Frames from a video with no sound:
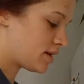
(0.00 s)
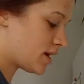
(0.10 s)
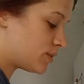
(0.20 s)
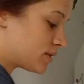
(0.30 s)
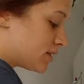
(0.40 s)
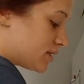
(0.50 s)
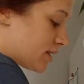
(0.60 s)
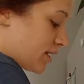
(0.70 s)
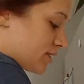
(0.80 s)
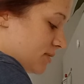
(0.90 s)
I was going to
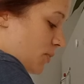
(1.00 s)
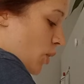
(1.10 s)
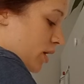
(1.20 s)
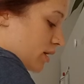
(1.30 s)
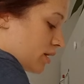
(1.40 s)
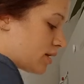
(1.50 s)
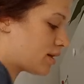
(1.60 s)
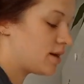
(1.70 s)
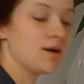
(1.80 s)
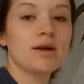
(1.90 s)
say a spork,
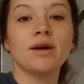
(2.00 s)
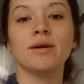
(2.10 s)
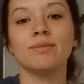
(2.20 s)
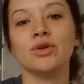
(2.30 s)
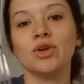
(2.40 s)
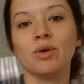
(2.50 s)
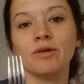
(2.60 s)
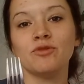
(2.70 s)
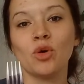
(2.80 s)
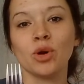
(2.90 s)
but no, a
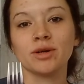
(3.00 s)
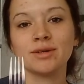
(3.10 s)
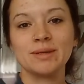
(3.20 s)
fork.